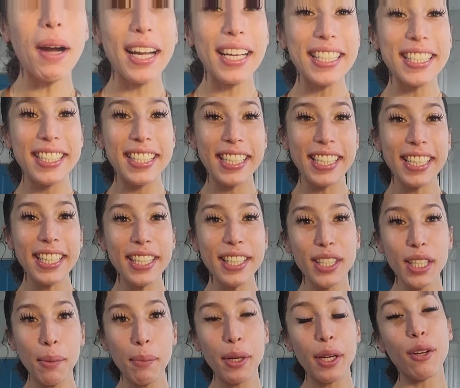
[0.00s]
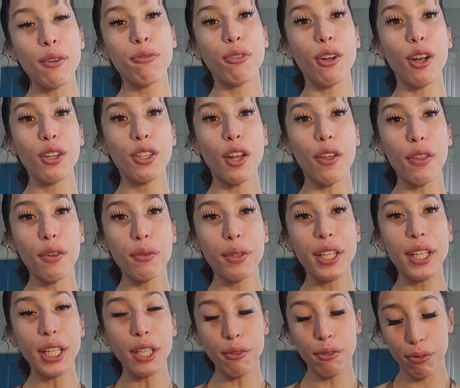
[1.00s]
Pisces, I'm here for another
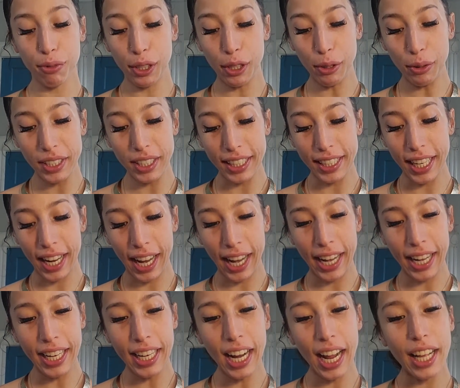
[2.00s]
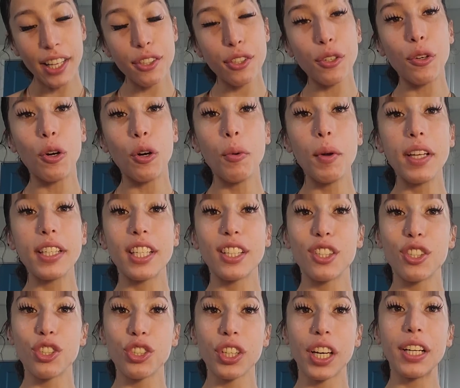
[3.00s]
reading for you today. As always,
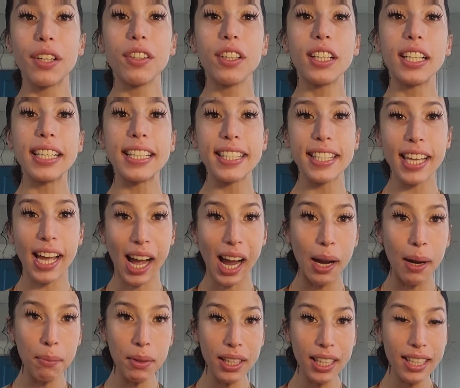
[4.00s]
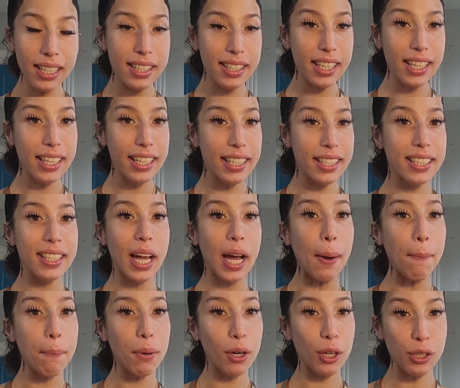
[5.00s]
it's general and timeless. It is
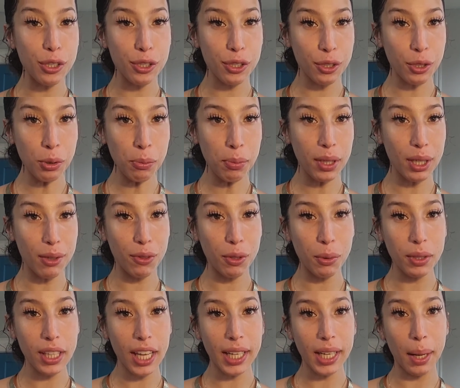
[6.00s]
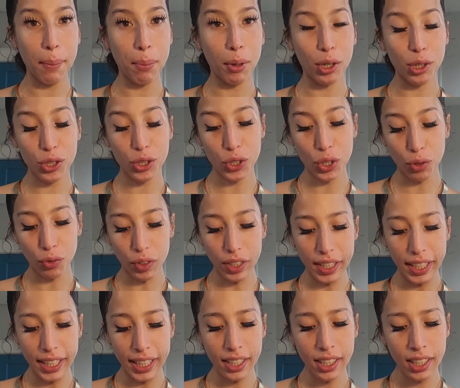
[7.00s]
not personal, but if you would like a personal
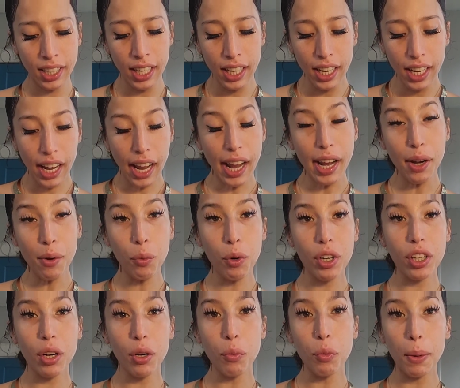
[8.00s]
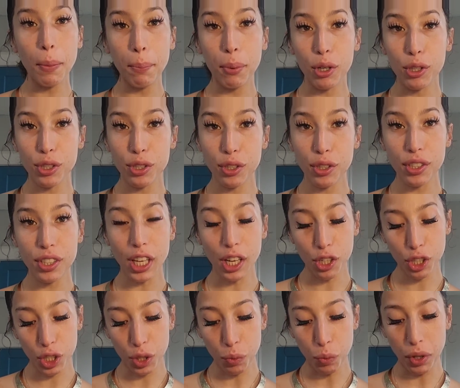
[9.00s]
reading, a one-on-one personal
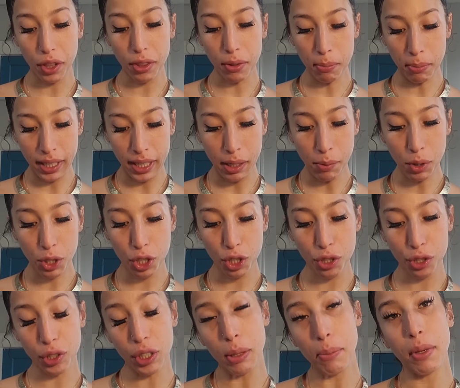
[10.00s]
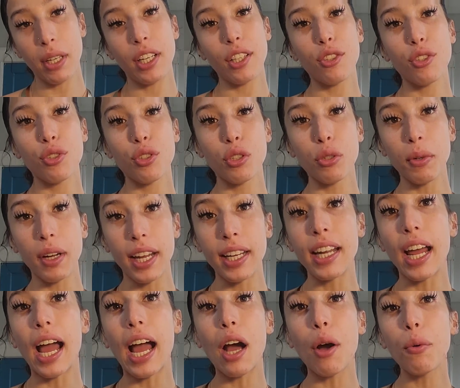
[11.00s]
session with me, which is 30 minutes to
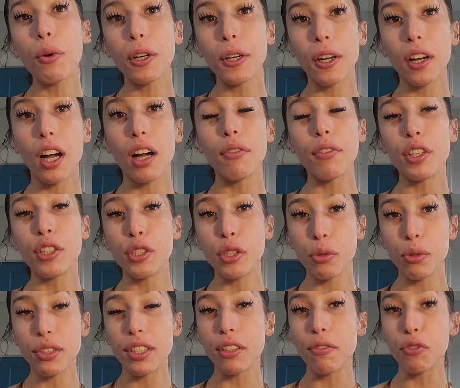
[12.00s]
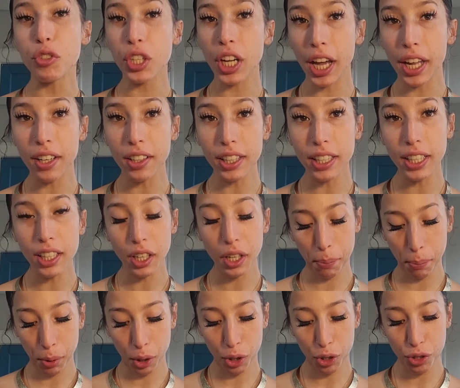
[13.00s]
an hour of intuitive channeling,
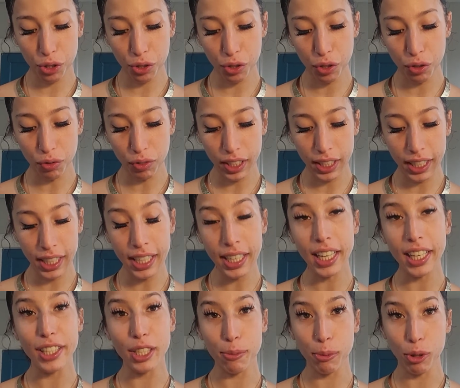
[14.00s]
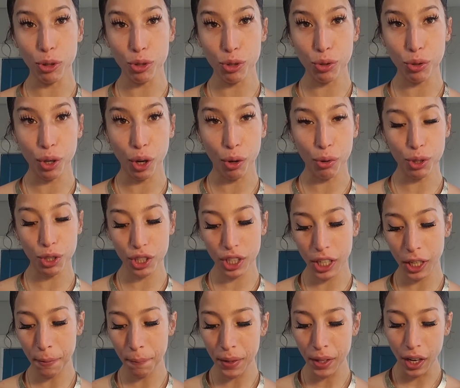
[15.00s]
a personal reading and spiritual
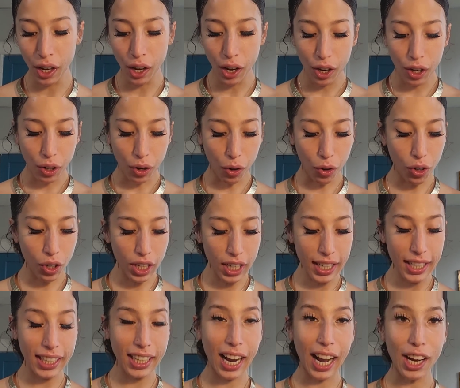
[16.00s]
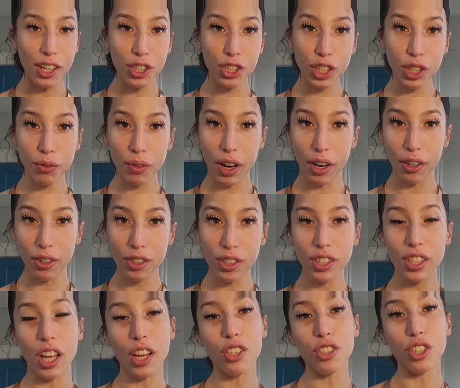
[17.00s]
coaching, or an Akashic record
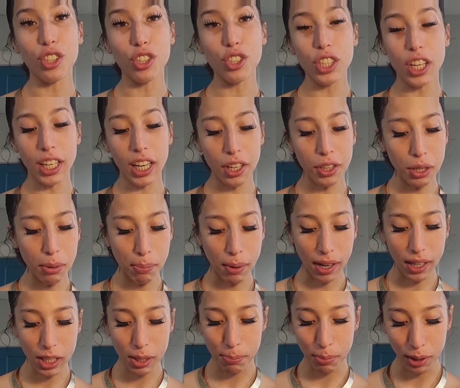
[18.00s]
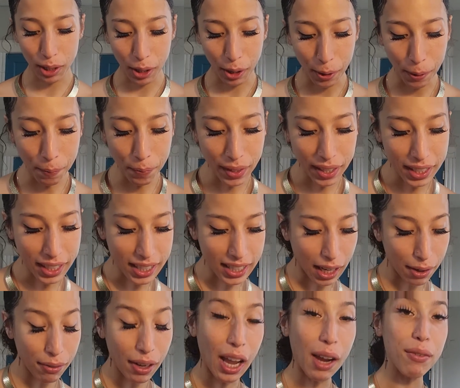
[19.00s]
session, check out the box below. It does
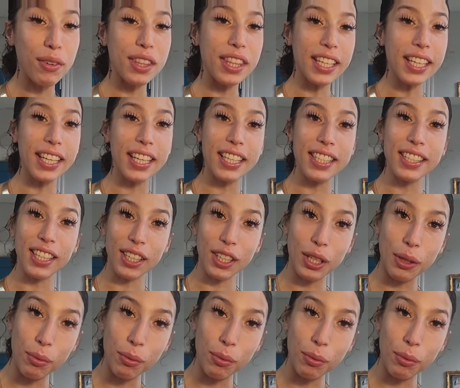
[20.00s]
have everything it is that you